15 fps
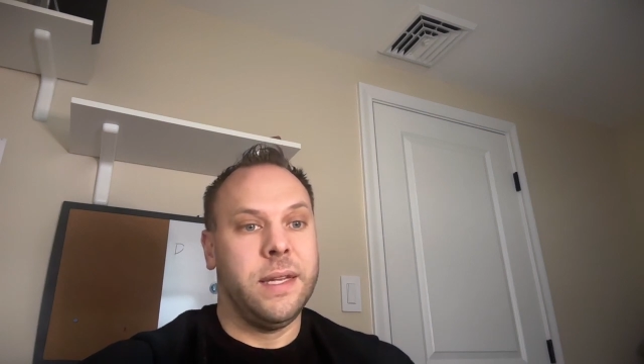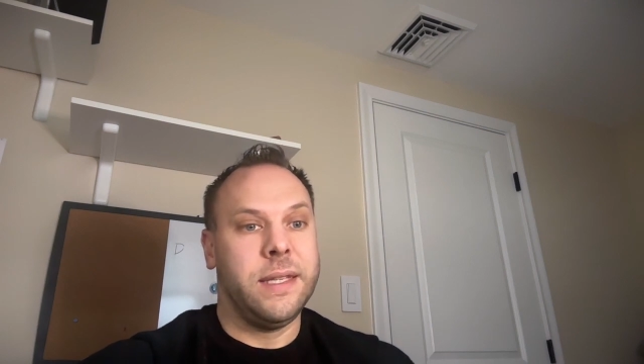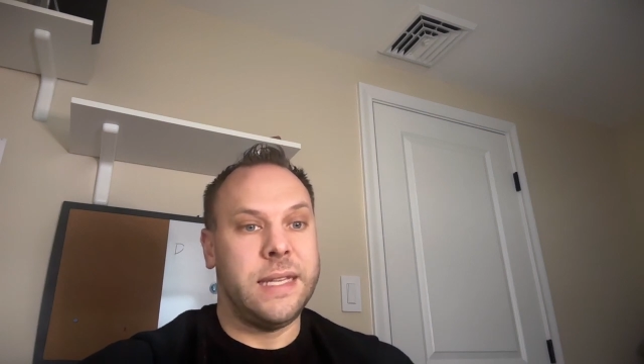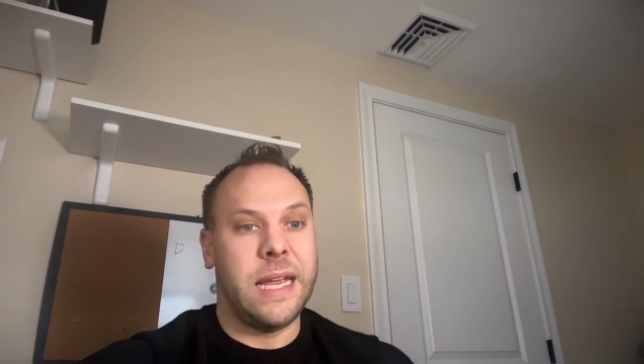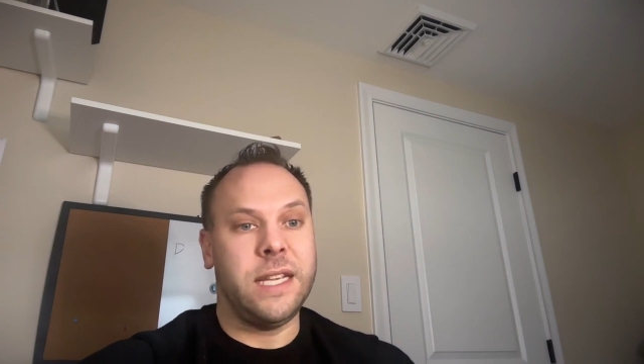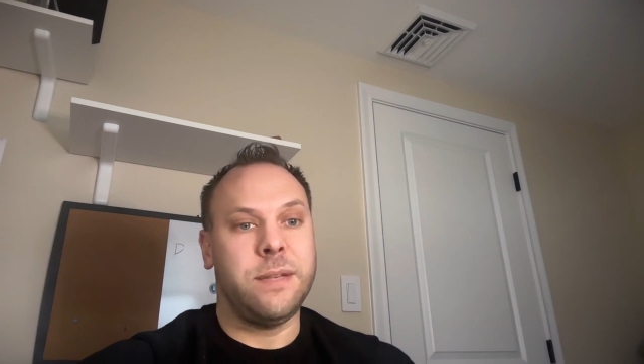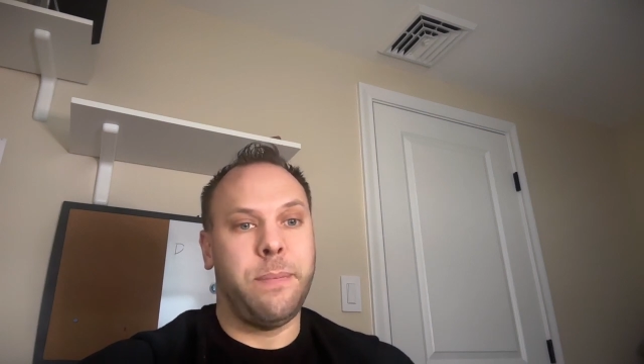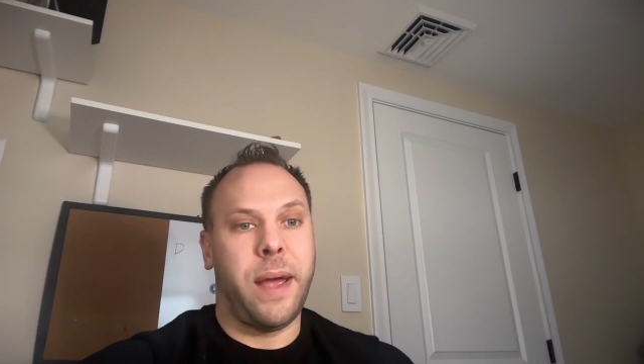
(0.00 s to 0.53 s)

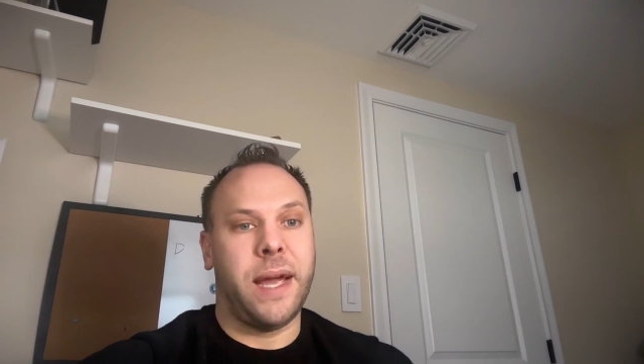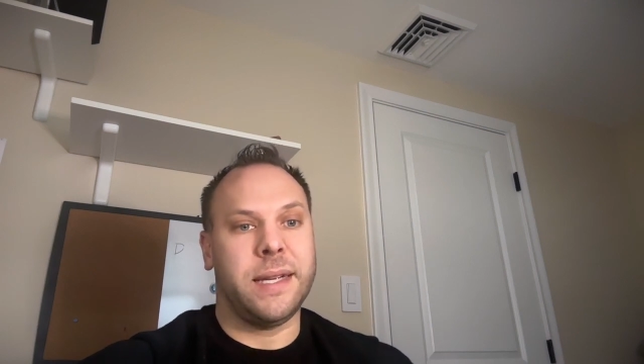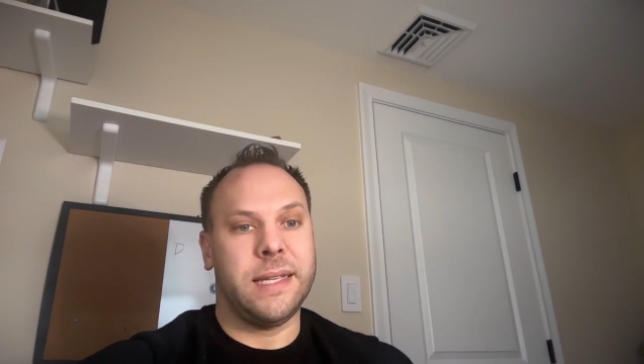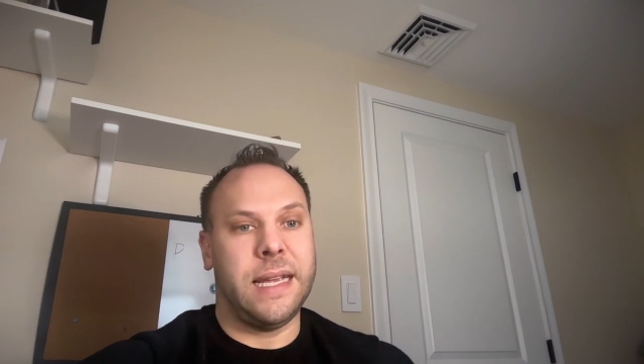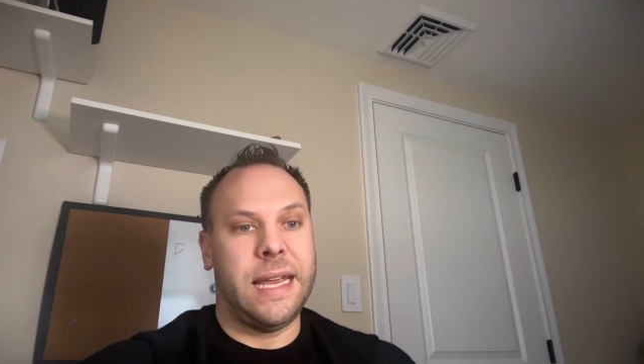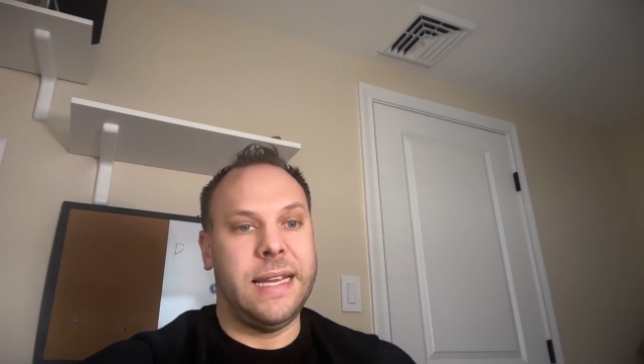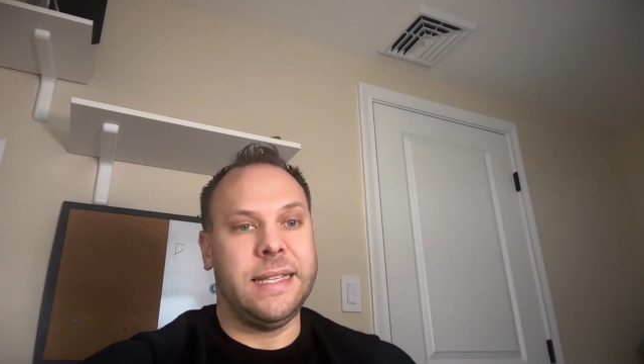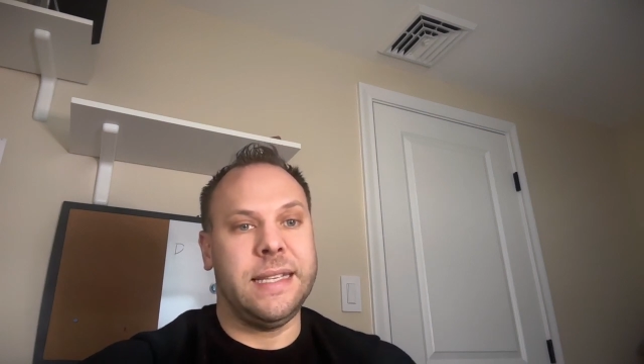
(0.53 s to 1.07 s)
dates back to
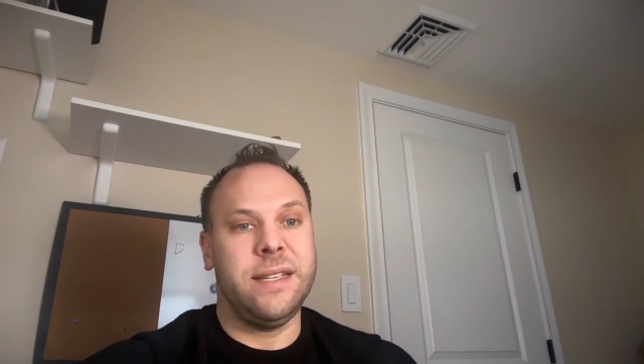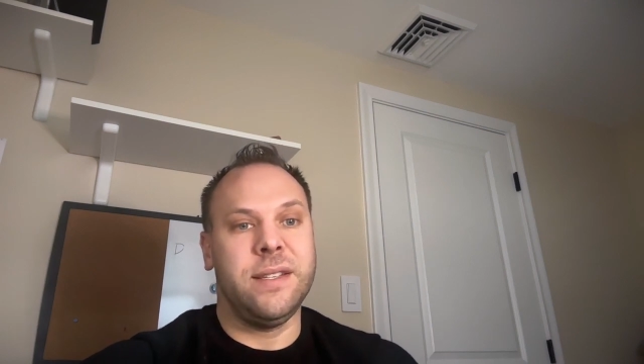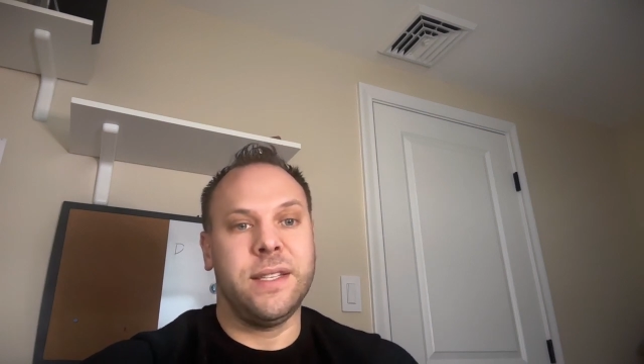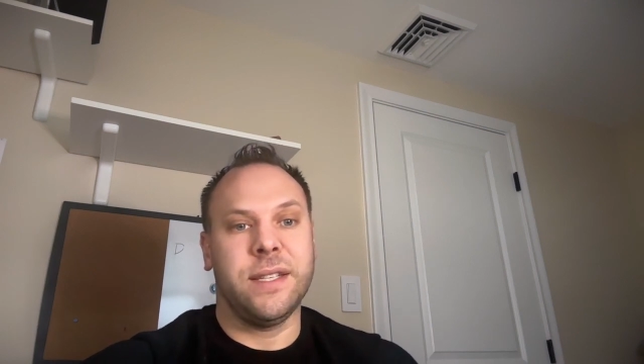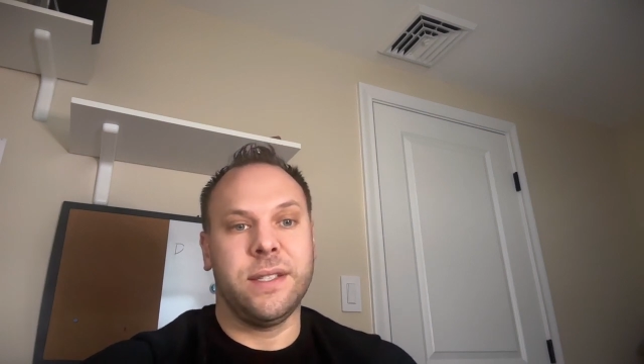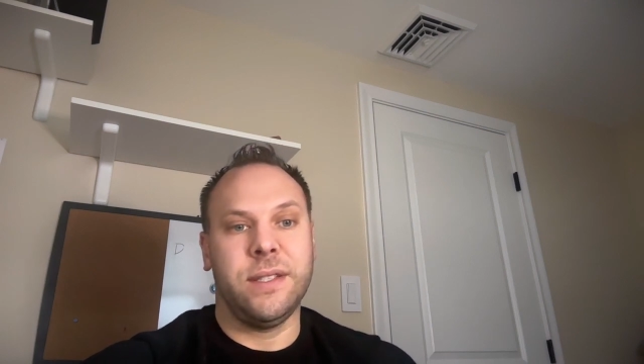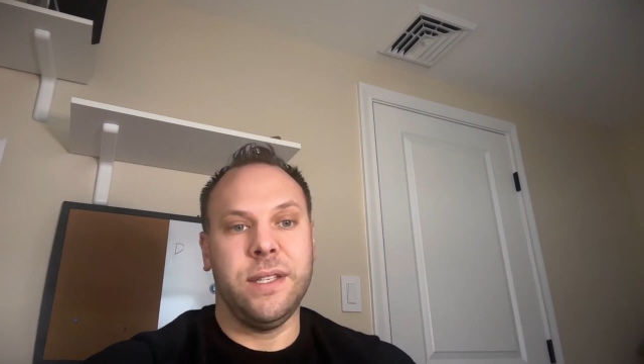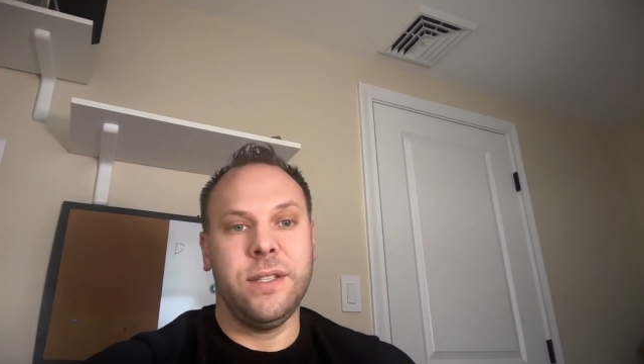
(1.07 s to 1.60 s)

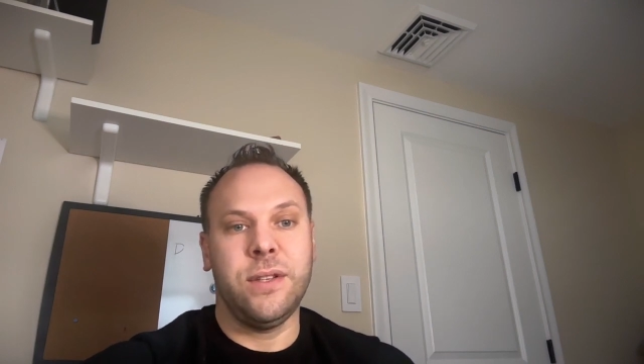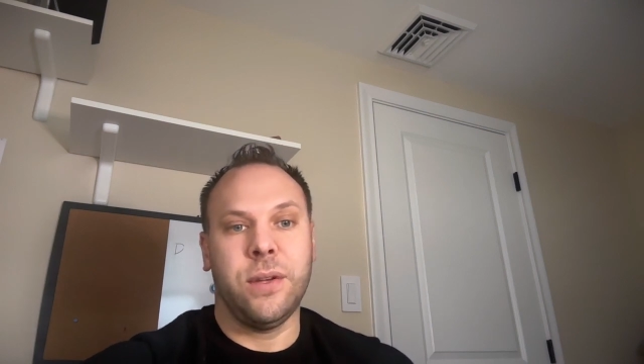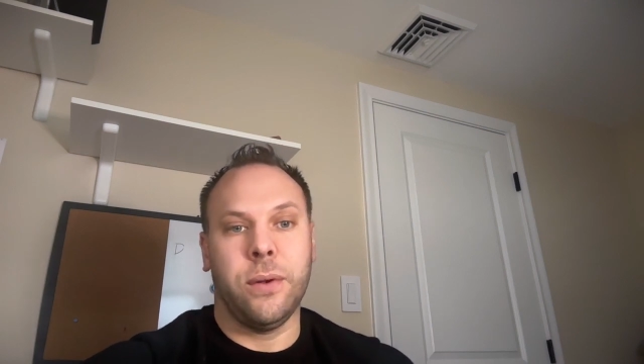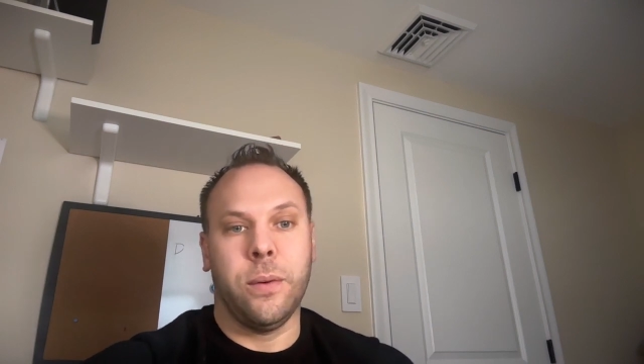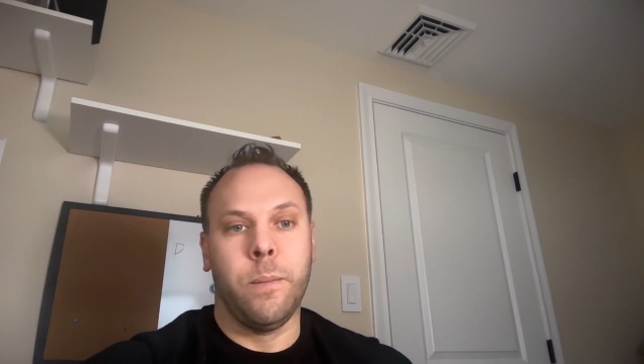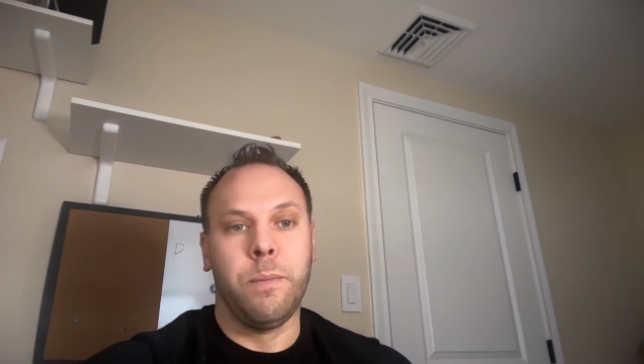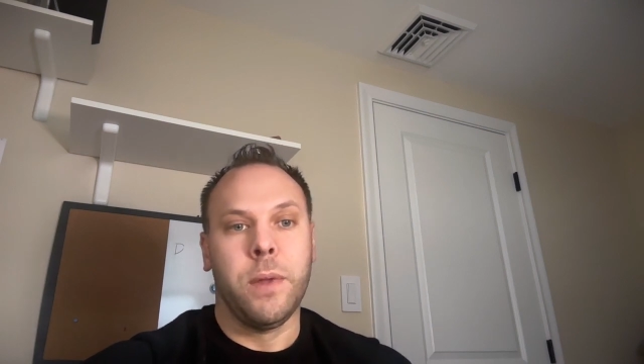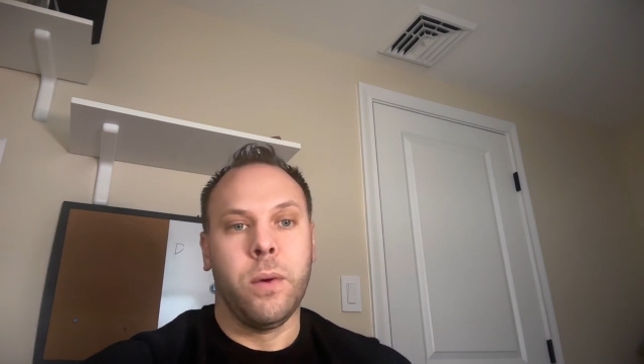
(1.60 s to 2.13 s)

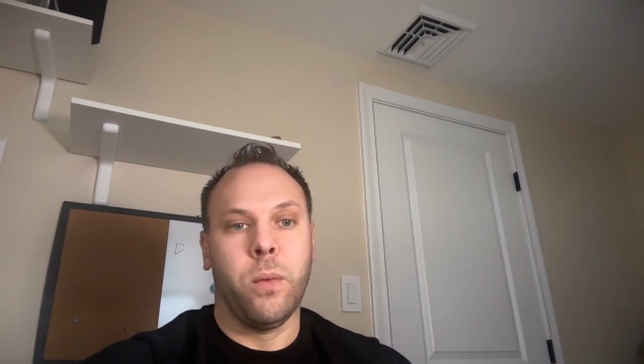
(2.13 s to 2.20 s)
1862